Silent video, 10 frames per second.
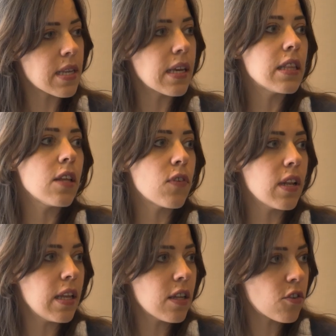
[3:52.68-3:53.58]

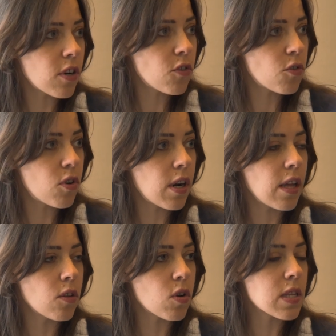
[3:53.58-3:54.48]
scientific literature
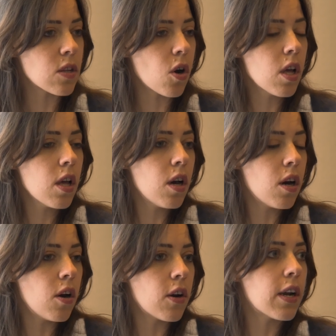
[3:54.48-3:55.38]
and also
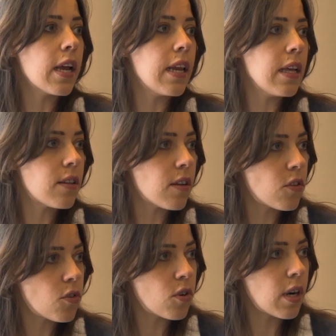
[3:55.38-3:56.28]
grey
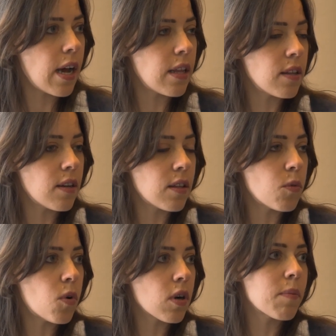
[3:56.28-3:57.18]
literature and
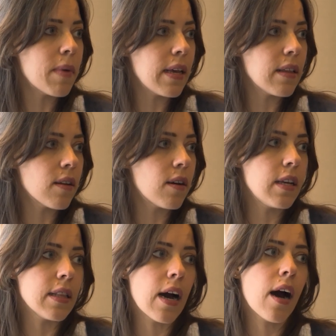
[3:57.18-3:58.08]
the work made
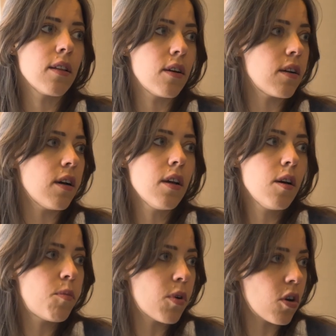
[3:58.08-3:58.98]
in other
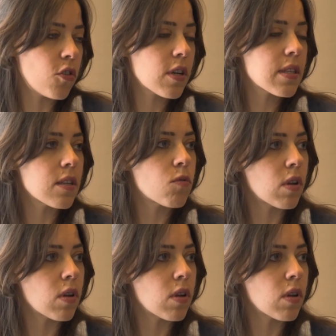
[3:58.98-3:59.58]
projects to